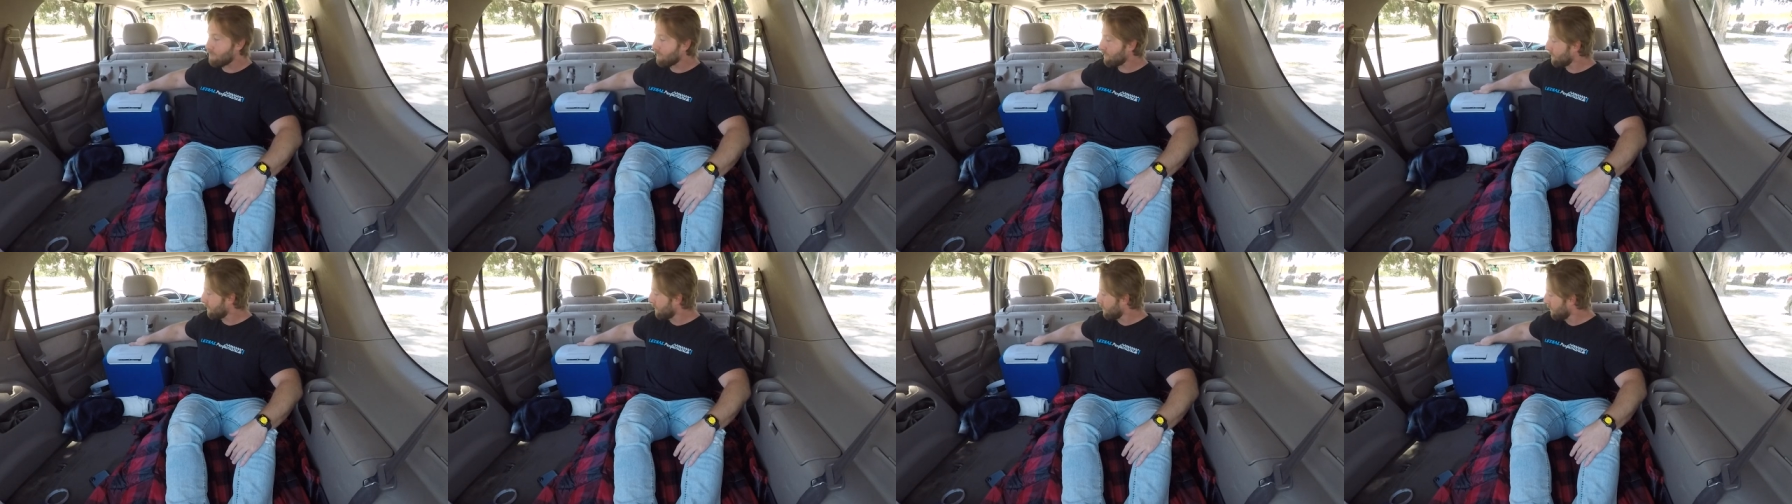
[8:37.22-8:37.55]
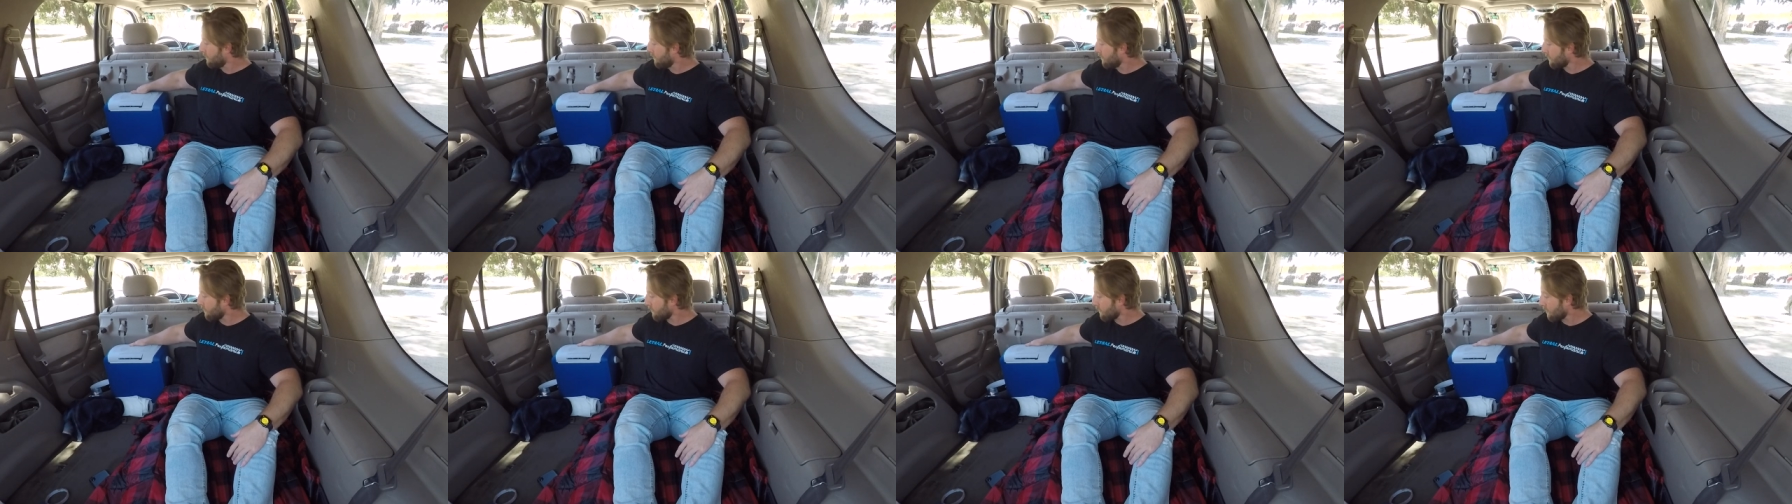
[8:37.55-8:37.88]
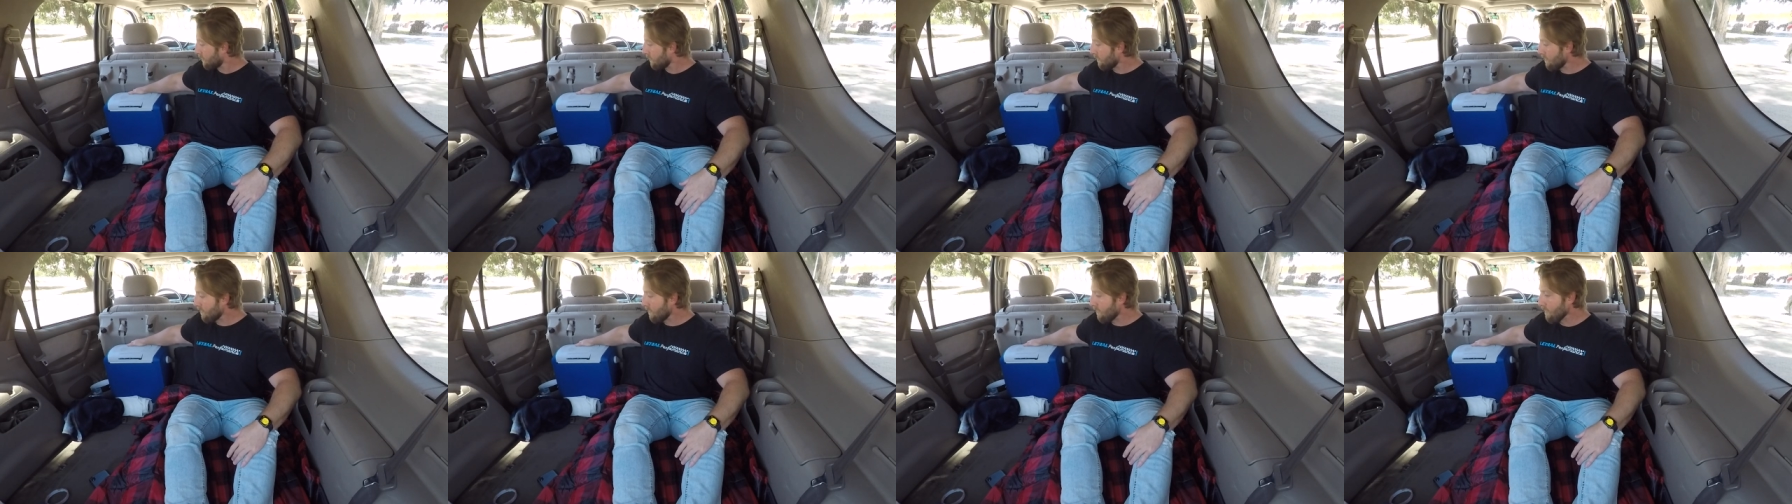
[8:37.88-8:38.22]
if you want,
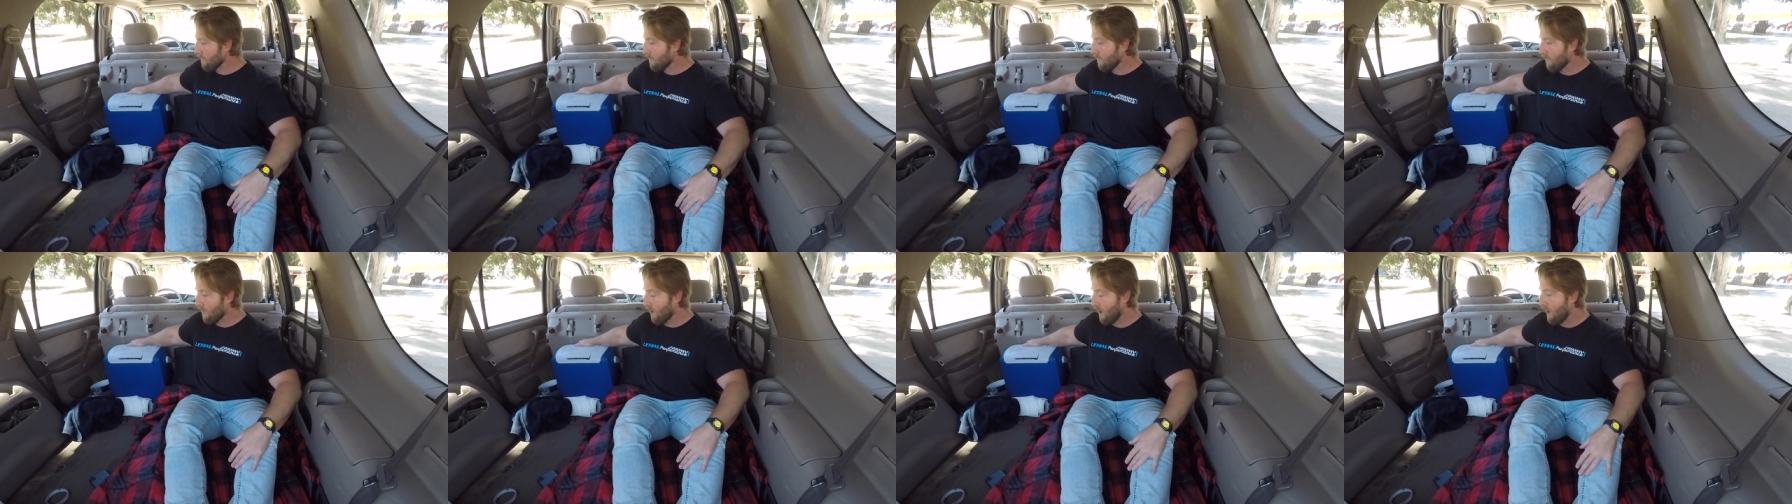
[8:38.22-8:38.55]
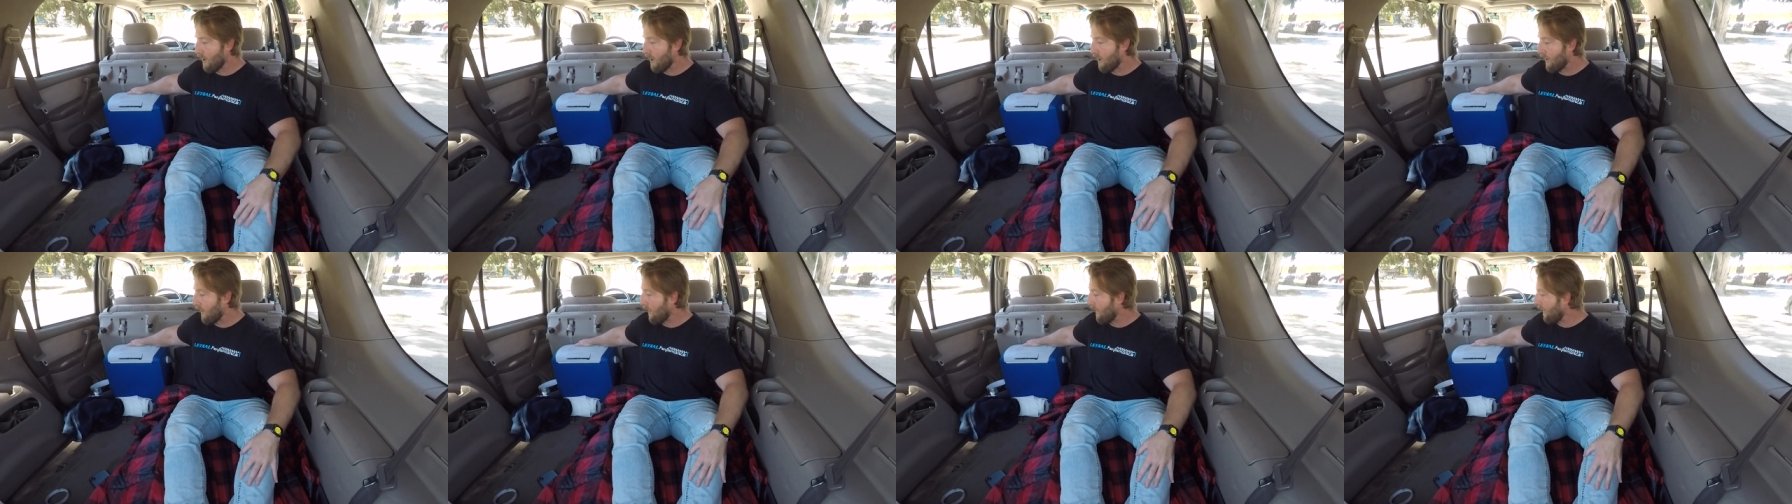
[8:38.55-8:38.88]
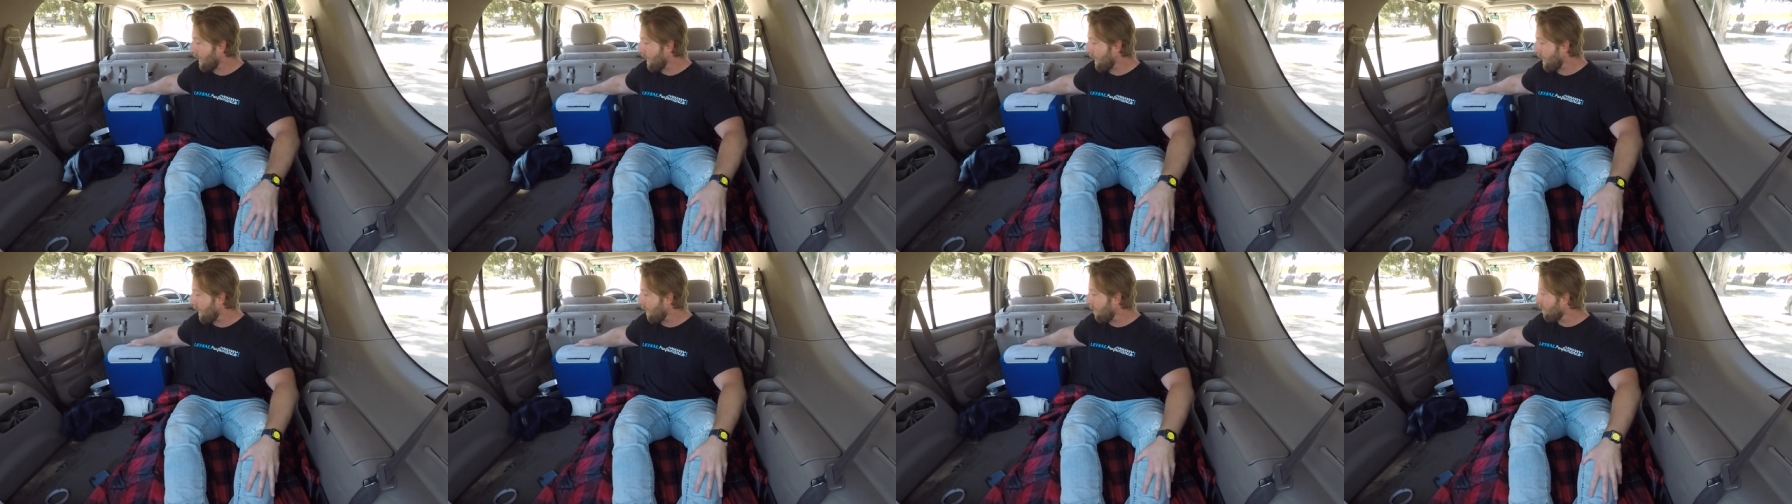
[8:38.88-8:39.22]
if you would
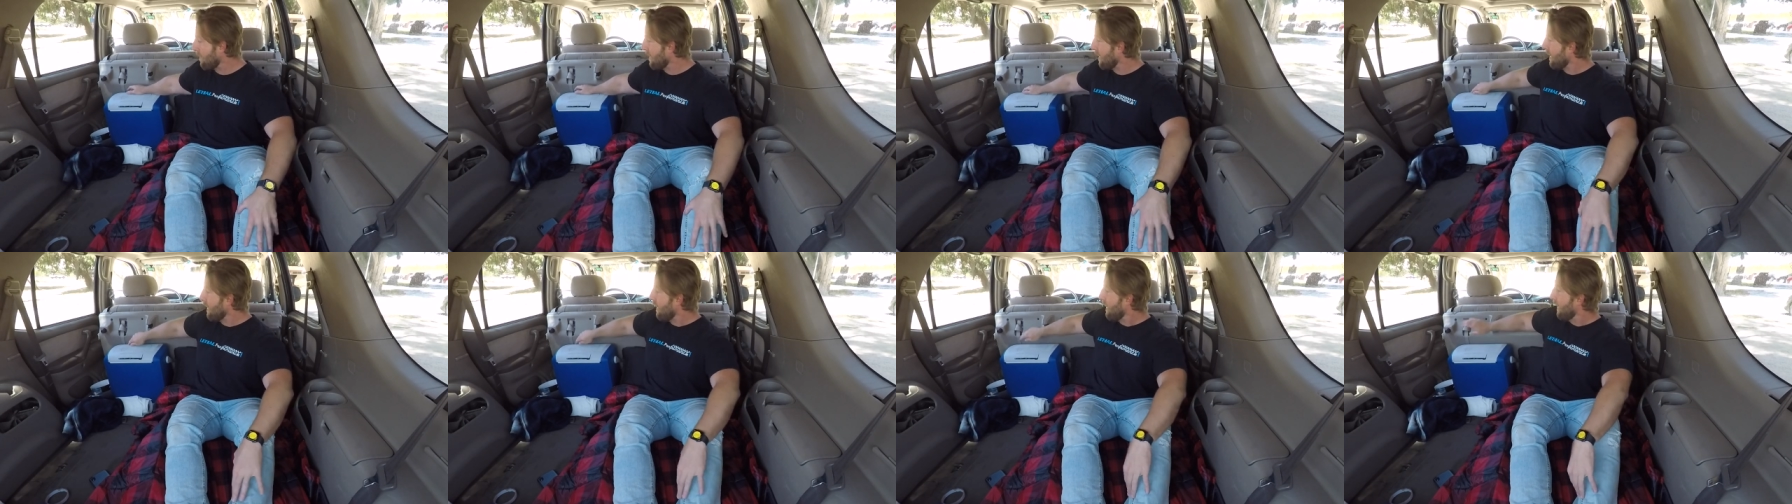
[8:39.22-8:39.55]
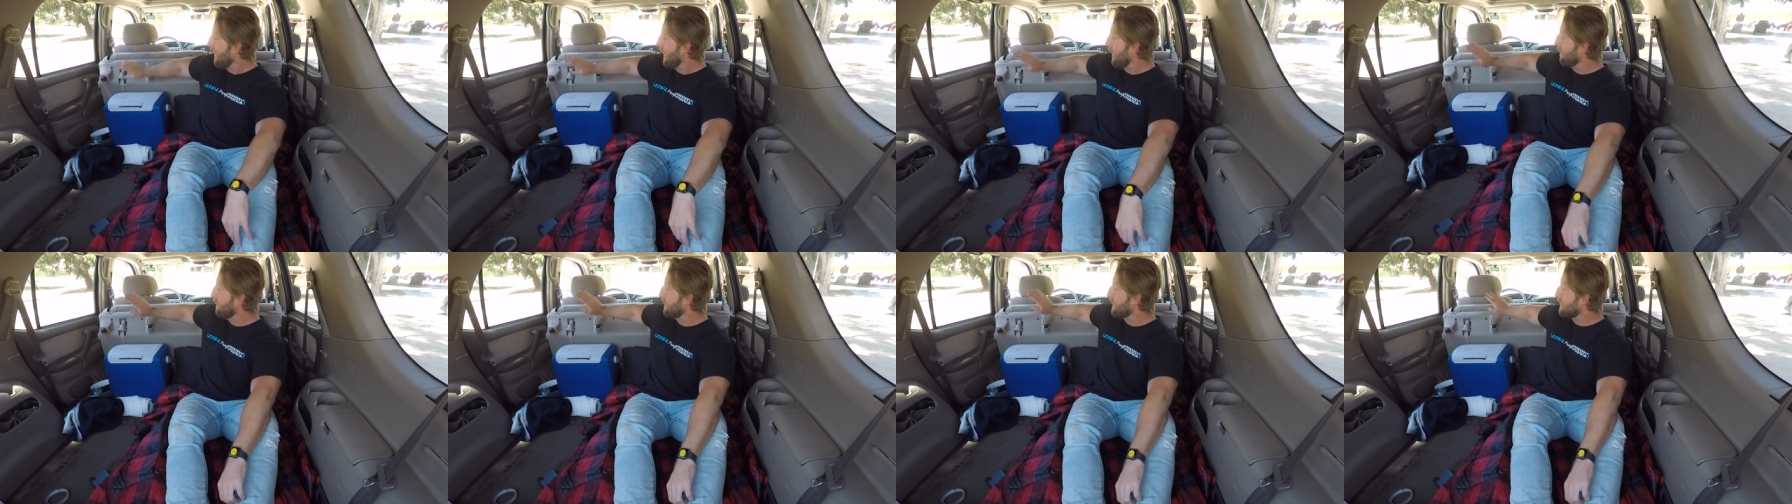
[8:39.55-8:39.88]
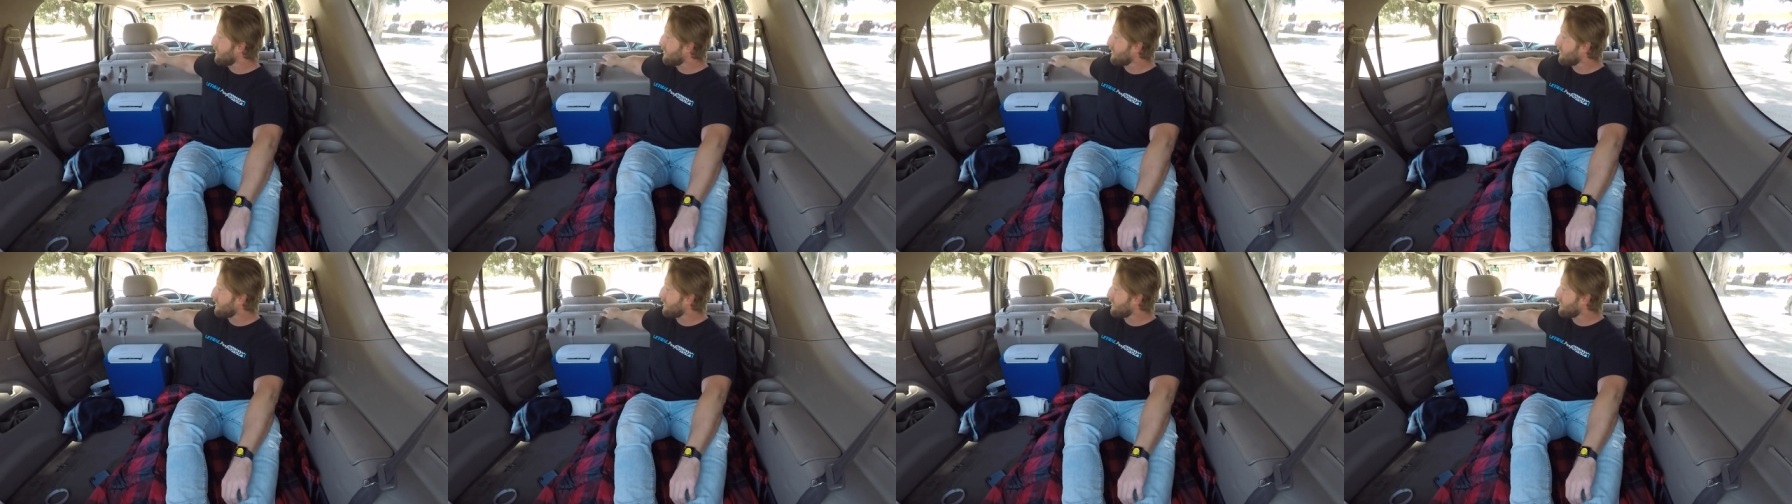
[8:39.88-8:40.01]
like to camp inside